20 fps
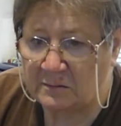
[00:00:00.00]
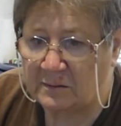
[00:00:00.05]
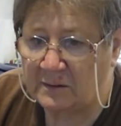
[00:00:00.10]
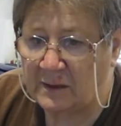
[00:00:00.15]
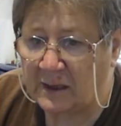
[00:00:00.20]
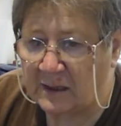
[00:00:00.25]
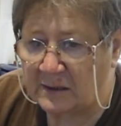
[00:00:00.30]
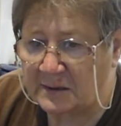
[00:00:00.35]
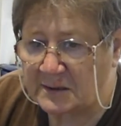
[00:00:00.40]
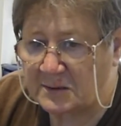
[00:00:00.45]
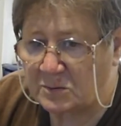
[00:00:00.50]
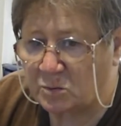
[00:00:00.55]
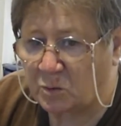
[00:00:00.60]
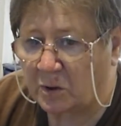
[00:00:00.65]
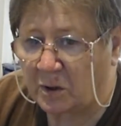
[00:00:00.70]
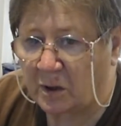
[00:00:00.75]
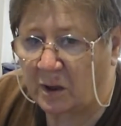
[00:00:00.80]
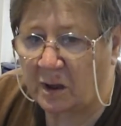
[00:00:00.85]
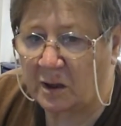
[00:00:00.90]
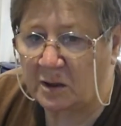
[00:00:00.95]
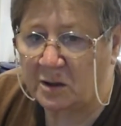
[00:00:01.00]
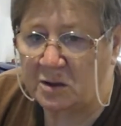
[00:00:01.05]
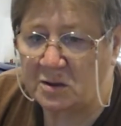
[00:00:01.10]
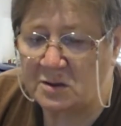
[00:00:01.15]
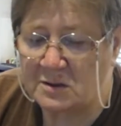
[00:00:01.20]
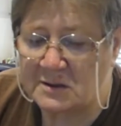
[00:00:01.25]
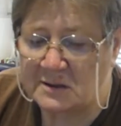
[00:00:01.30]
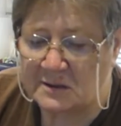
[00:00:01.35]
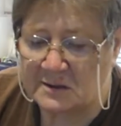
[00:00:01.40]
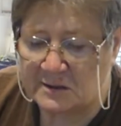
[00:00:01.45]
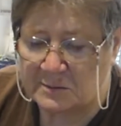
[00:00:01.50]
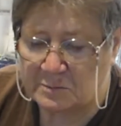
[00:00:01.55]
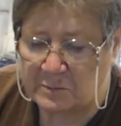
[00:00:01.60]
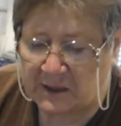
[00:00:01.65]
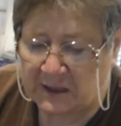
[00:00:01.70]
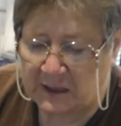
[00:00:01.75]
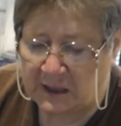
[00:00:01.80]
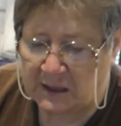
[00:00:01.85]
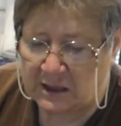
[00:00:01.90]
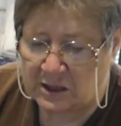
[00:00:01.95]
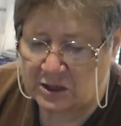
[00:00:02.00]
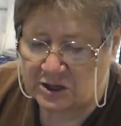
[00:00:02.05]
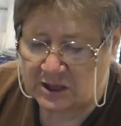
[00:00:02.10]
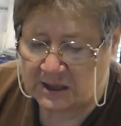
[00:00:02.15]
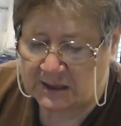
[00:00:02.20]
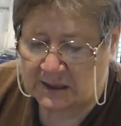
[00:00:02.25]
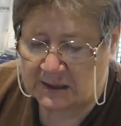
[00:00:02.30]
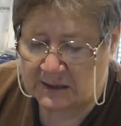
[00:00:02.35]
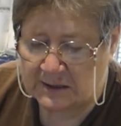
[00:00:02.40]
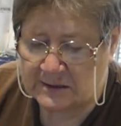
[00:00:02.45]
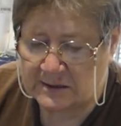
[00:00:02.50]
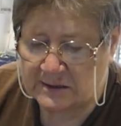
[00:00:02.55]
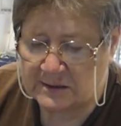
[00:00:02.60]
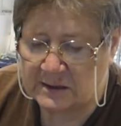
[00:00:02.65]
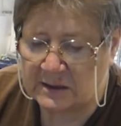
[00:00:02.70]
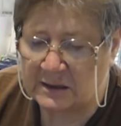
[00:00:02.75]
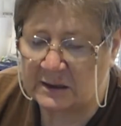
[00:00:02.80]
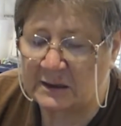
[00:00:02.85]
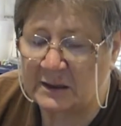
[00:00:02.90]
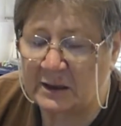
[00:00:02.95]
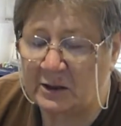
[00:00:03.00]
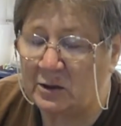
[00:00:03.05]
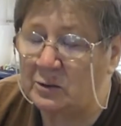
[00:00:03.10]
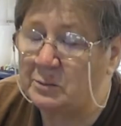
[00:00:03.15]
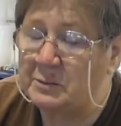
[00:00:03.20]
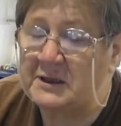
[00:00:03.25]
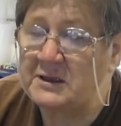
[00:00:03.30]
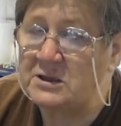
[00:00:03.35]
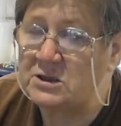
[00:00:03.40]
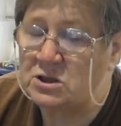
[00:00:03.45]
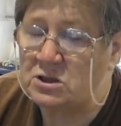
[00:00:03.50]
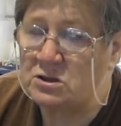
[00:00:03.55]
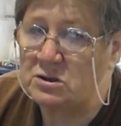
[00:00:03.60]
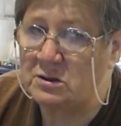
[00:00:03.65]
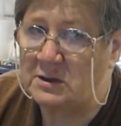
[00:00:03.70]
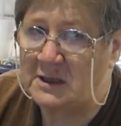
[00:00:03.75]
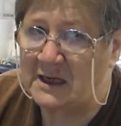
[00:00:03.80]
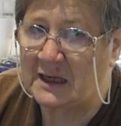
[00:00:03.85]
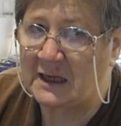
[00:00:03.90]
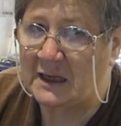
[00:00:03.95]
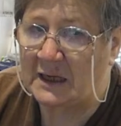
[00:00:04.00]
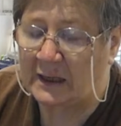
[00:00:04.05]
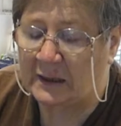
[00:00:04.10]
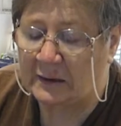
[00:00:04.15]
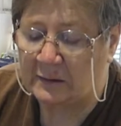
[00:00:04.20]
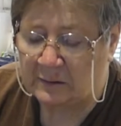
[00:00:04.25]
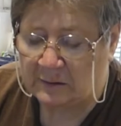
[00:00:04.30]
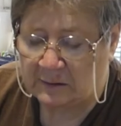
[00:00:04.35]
That's why I use the spaghetti jars, and they're a bit too dear.